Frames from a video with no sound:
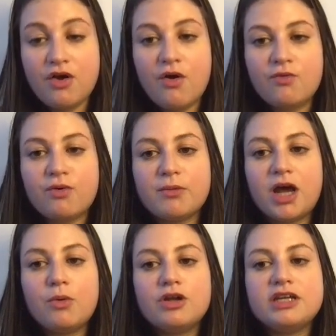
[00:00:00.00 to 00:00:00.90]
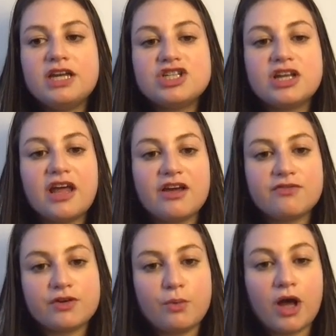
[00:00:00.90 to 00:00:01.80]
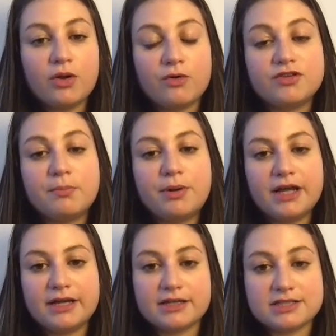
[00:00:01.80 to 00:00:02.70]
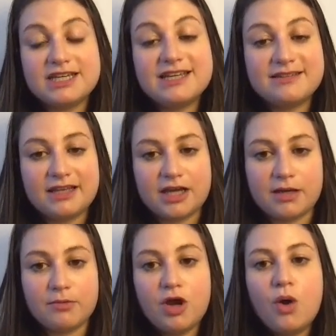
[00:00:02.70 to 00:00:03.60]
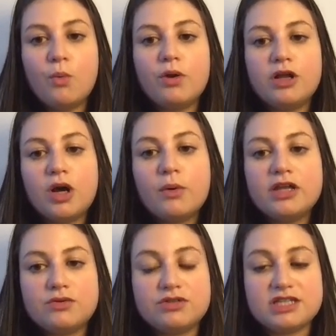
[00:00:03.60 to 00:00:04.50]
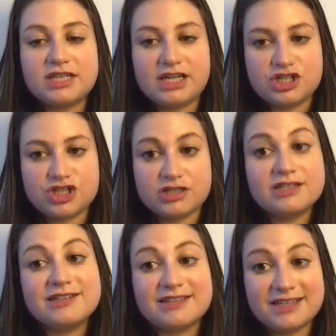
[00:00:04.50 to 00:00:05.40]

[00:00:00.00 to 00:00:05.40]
from now on each and every one of the players in the game will go into this engine in real